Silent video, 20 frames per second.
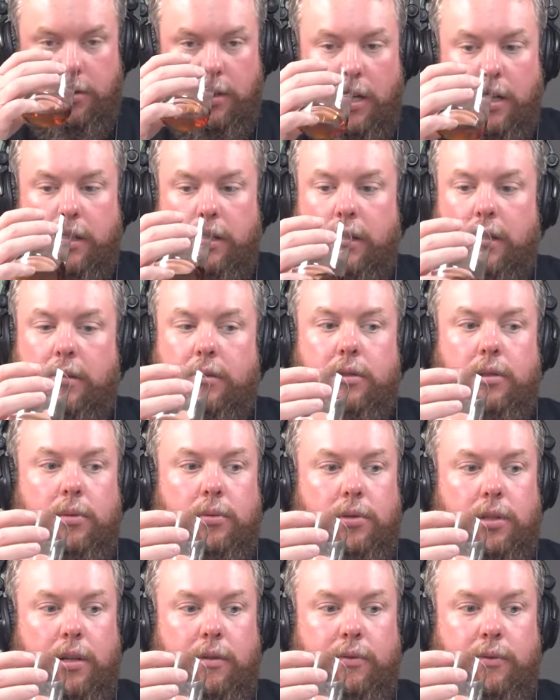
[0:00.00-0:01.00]
tried it yet.
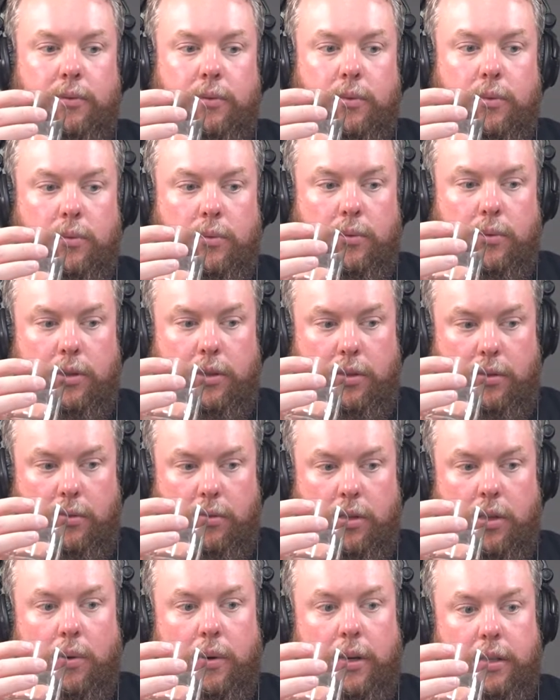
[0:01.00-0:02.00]
So Jeff, what do
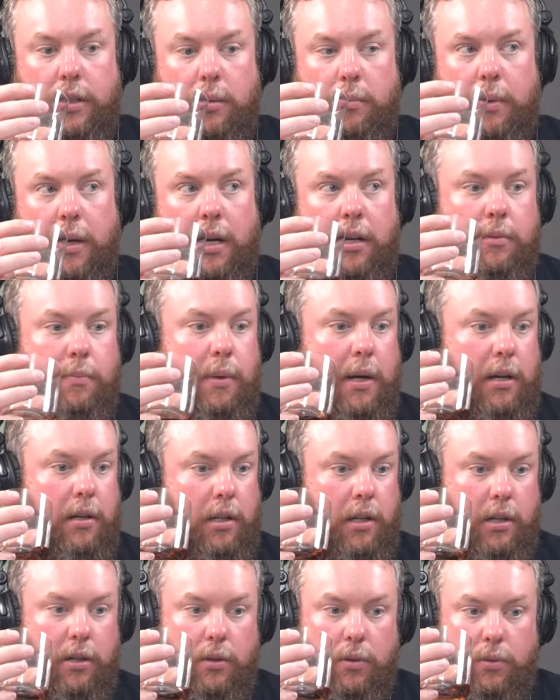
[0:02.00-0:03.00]
you go ahead and compare
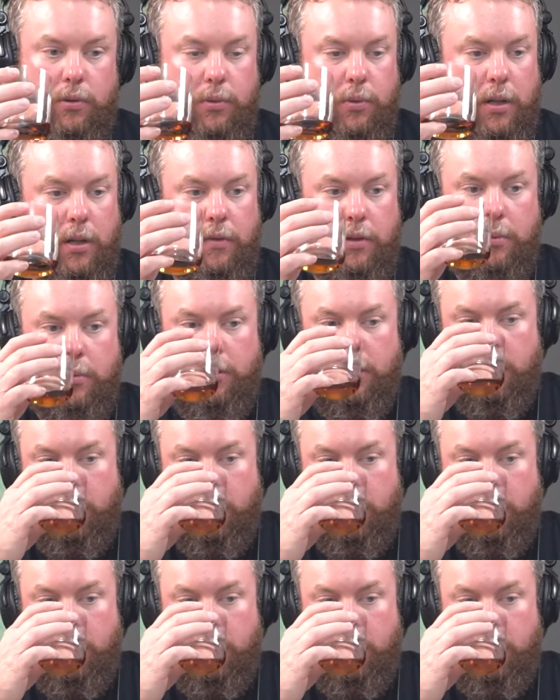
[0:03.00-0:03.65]
nose, whatever you want